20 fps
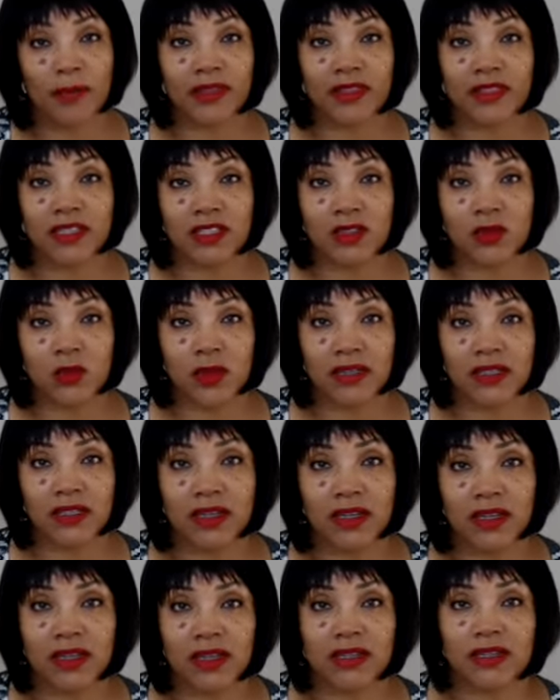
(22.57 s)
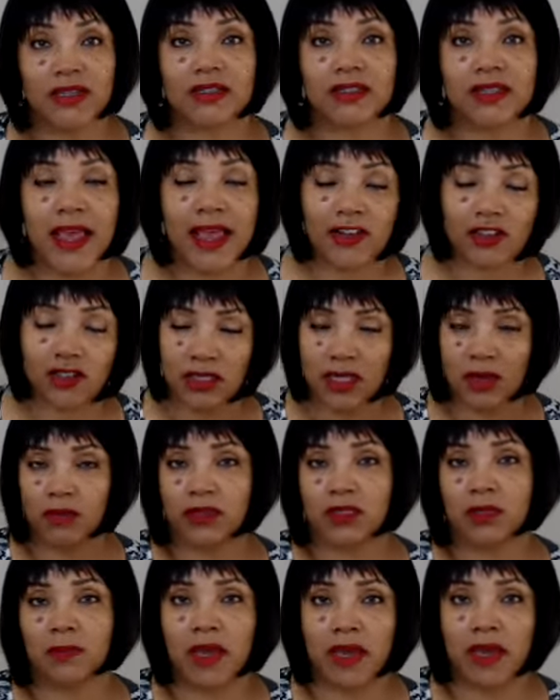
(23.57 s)
But this one is actually that
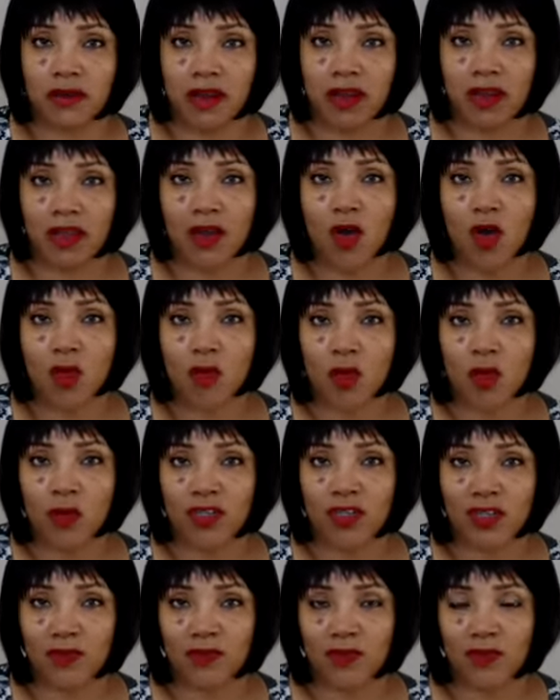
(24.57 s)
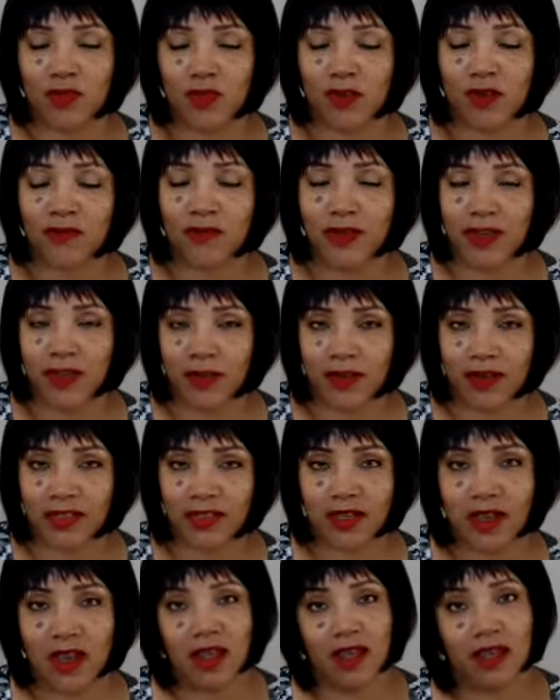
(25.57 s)
was about uh, home ownership for
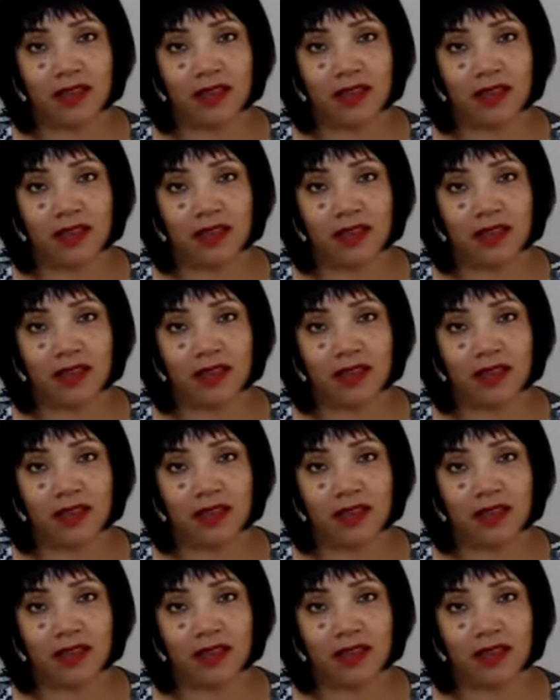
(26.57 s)
veterans.